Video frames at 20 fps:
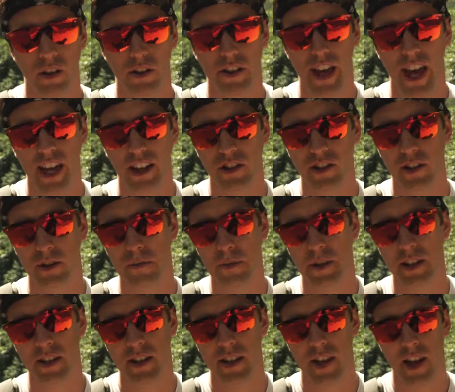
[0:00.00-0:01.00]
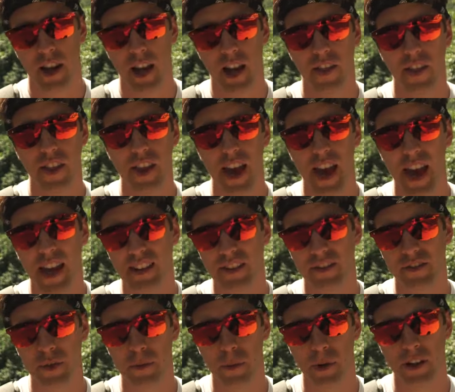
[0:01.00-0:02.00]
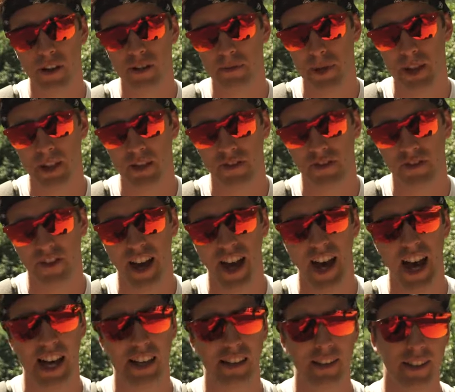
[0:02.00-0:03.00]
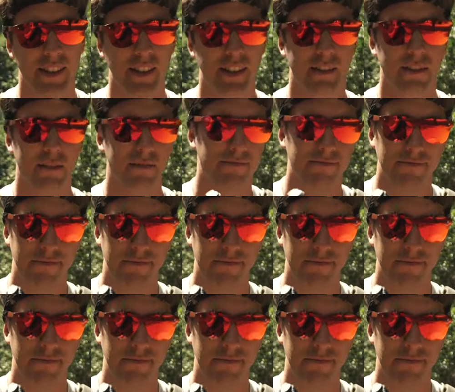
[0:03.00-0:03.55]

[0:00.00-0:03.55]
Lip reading: connection, but in the end, if you want to be fast and,